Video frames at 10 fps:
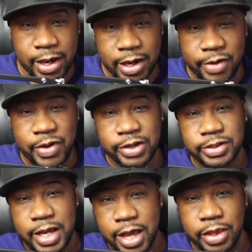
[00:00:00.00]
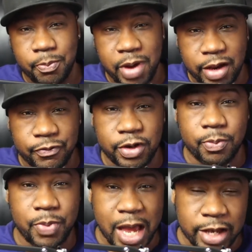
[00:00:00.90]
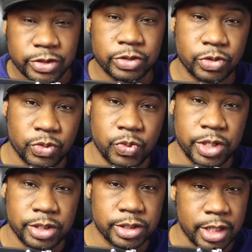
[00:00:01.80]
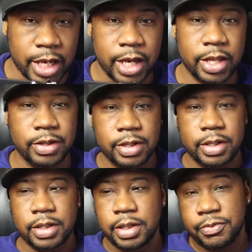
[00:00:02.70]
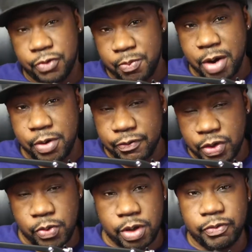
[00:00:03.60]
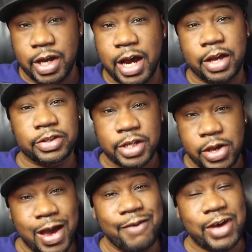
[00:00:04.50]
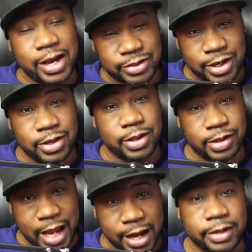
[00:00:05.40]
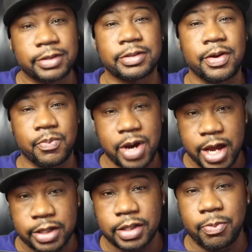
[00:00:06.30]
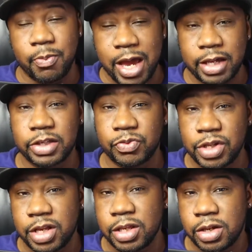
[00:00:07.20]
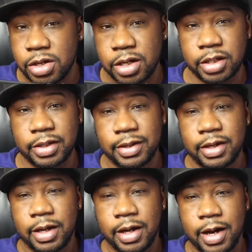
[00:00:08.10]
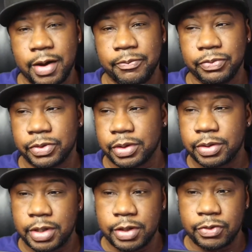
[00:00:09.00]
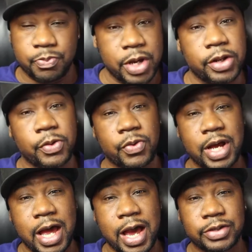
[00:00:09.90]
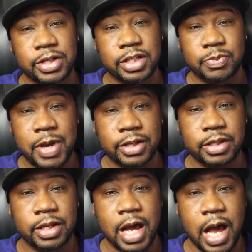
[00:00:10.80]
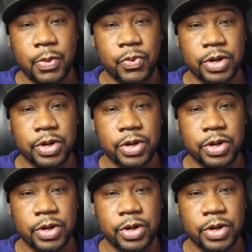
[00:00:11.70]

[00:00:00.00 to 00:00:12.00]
I'm back. I've actually had the mic for the past 2 weeks, and from my review of it, I could tell you I've actually liked the mic. The mic is really good. It was better than what I actually expected.